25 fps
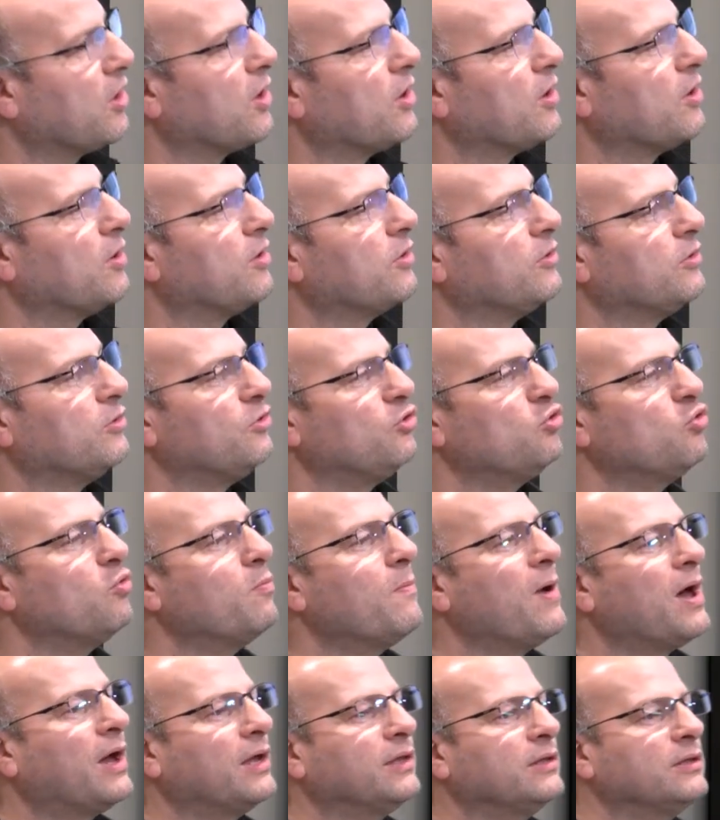a
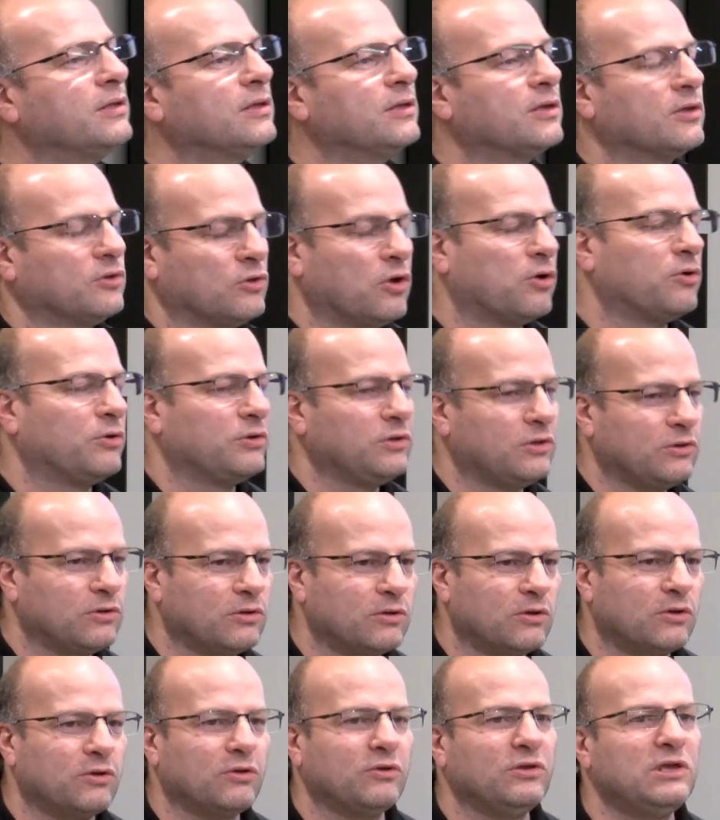human, no,
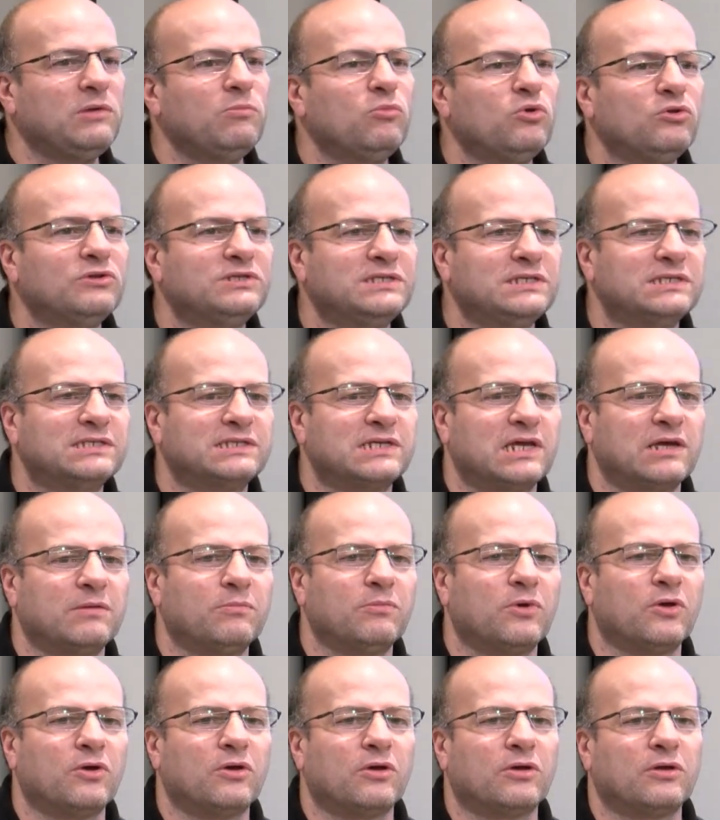an immune
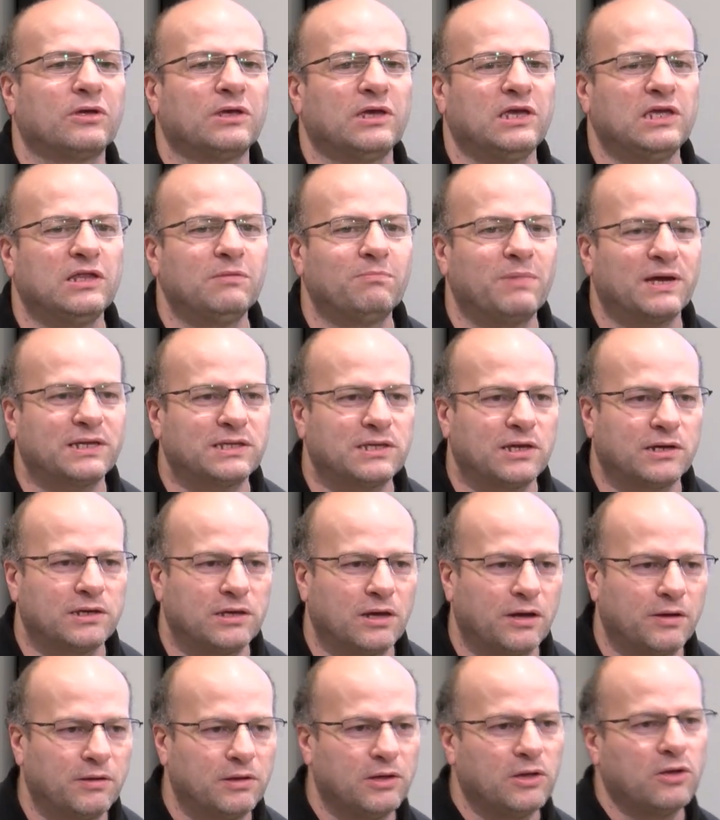system in
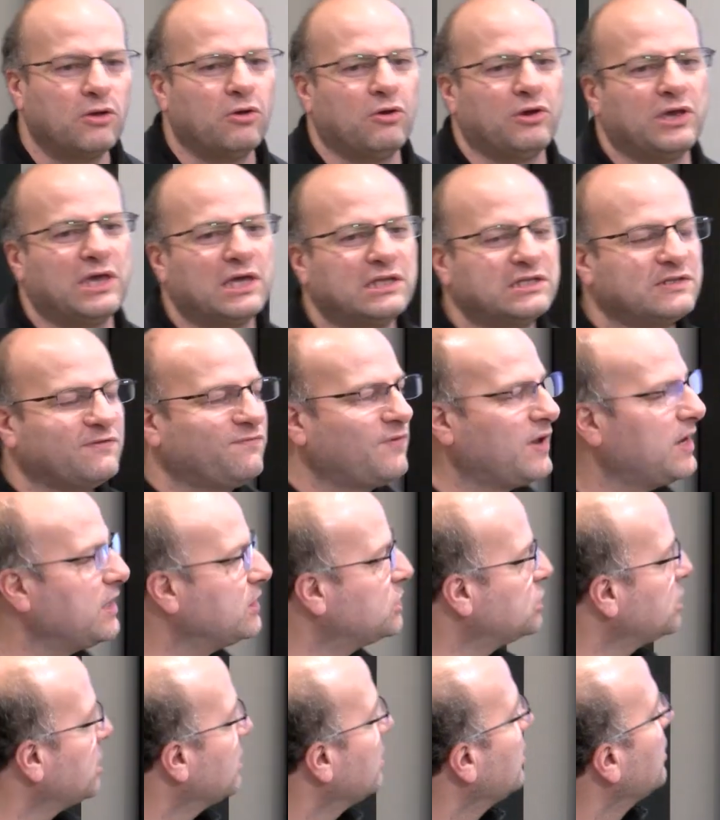bacteria against
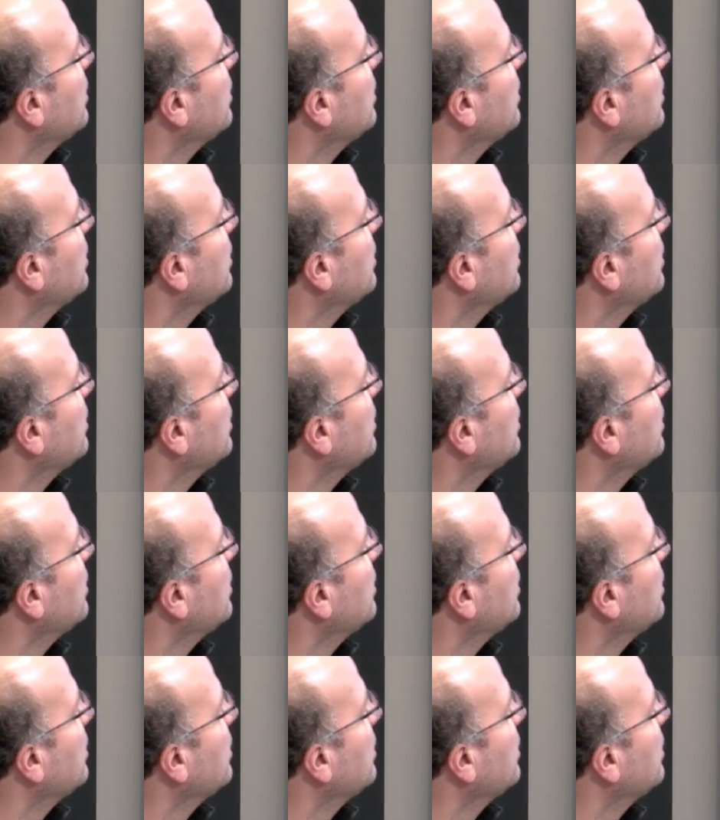phage,